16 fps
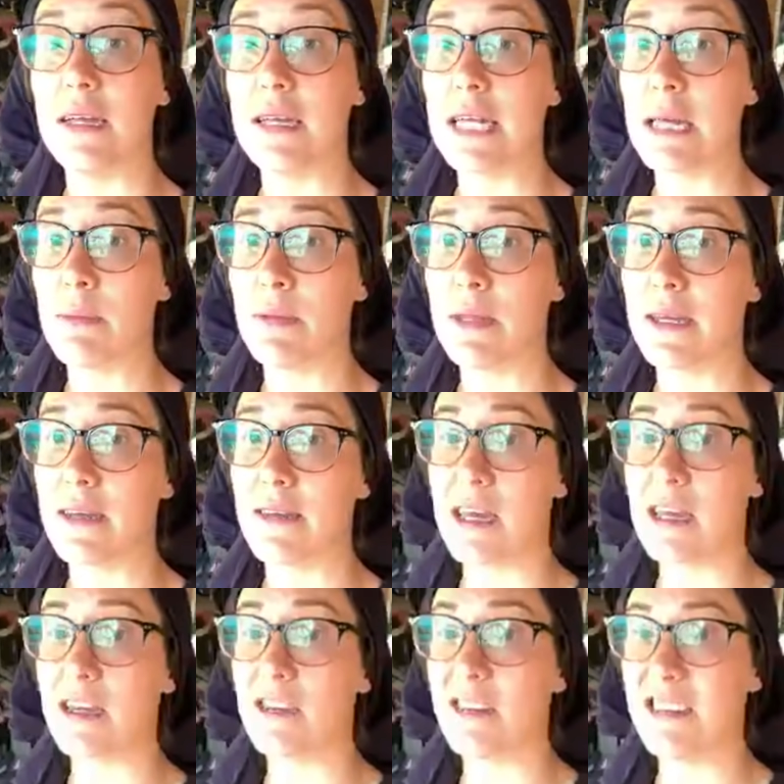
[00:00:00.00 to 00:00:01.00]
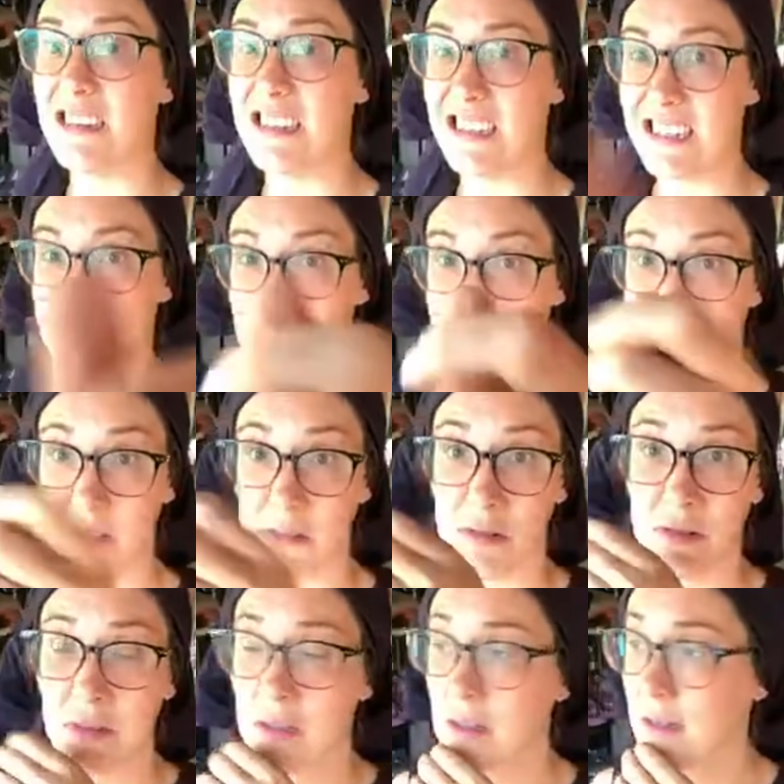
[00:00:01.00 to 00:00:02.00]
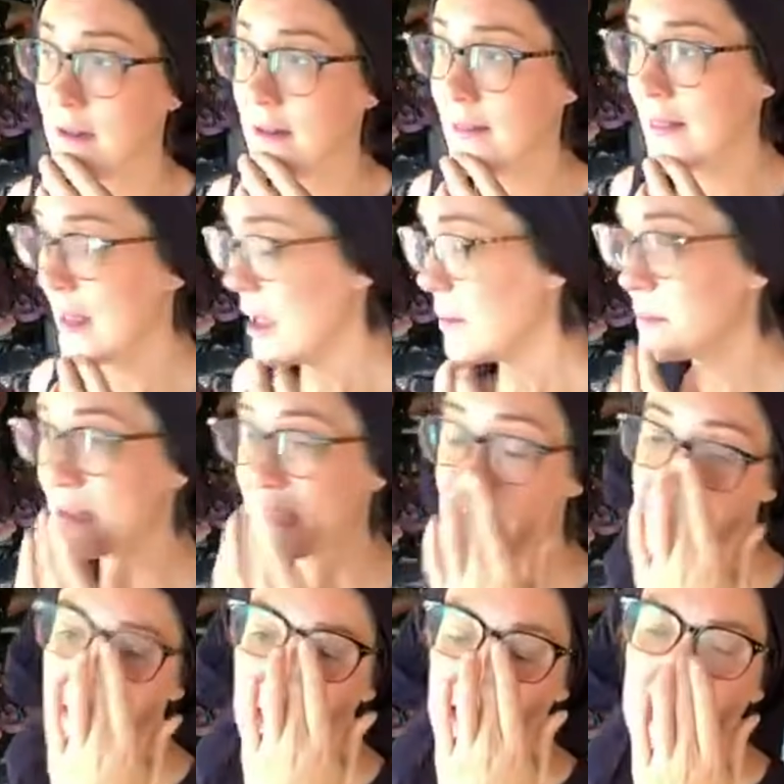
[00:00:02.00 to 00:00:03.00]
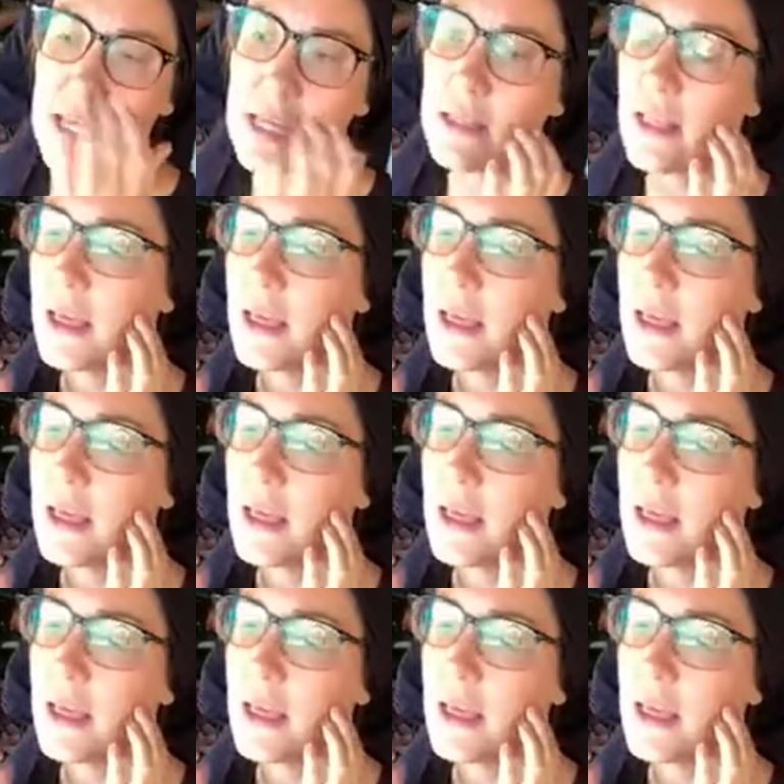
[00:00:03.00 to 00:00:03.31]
Enabling is accurate. Yeah, I know. But that's the thing.